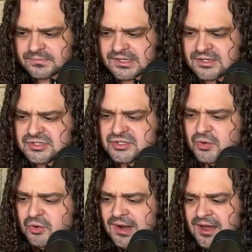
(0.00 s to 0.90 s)

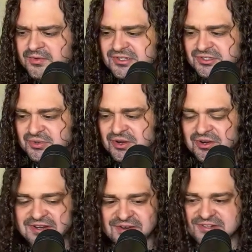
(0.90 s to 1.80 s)
So around
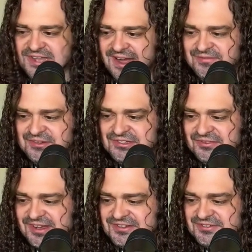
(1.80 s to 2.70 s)
200 years after
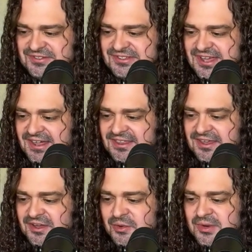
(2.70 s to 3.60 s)
Sylvester's death,
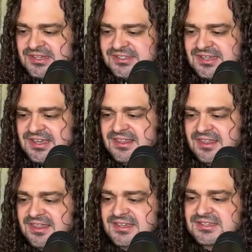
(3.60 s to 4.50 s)
we see
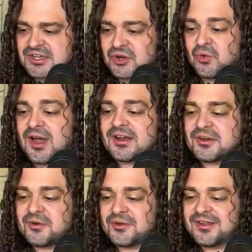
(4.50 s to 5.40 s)
this
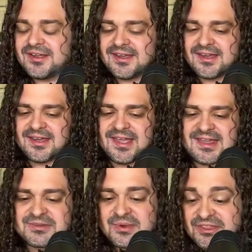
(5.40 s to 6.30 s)
chronicle,
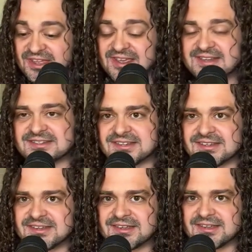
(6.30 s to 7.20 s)
and within it
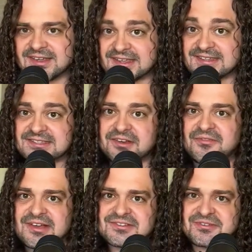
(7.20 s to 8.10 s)
is
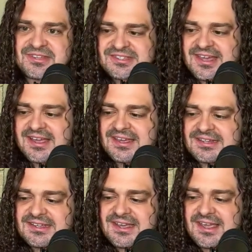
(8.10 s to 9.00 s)
Sylvester II,
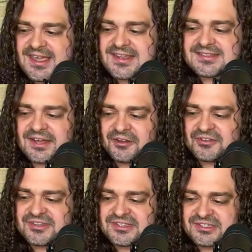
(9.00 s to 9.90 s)
and it
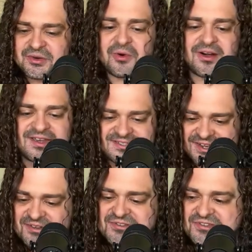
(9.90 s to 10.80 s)
tells this story. It
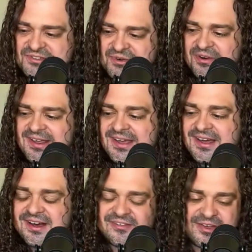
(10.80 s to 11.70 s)
tells the story
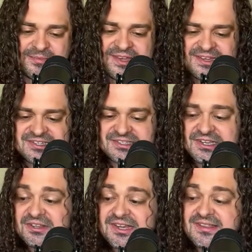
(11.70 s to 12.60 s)
of him
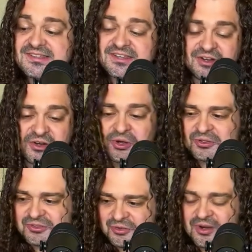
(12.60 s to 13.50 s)
stealing this
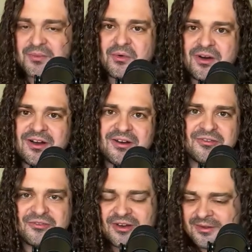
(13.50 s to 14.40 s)
occult grimoire
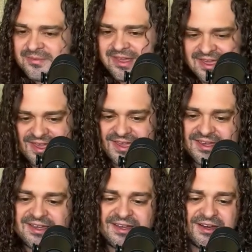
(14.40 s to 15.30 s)
from
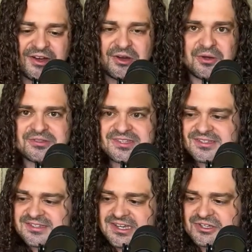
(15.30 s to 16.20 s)
a
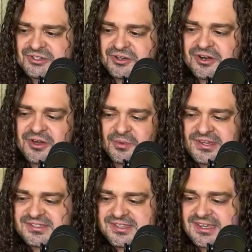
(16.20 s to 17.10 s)
occultist teacher.
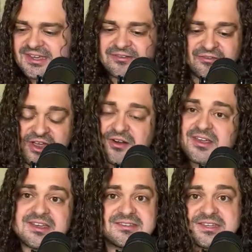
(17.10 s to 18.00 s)
We see
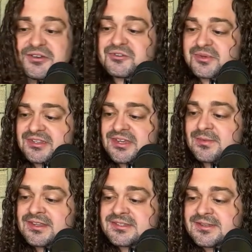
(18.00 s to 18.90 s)
various deals with
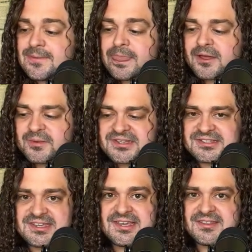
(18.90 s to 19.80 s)
demons. We
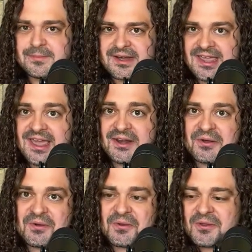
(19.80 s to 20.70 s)
see the
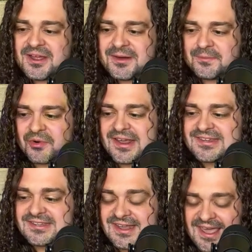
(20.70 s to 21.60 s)
mechanical
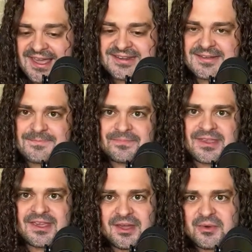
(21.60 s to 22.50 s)
brazen head,
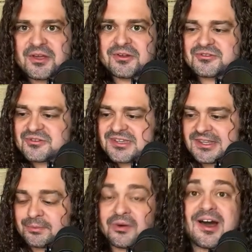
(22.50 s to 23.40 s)
and we also see
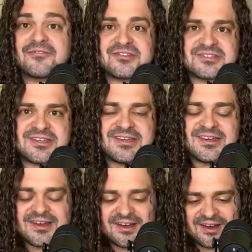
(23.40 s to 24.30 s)
the prophecy
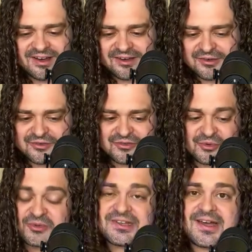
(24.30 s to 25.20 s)
of
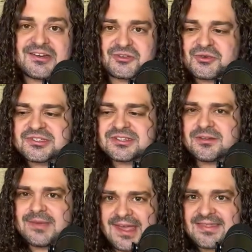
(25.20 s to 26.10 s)
you will die in
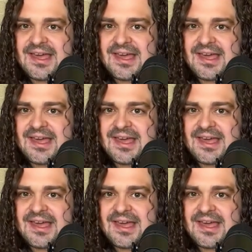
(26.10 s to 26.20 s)
Jerusalem and that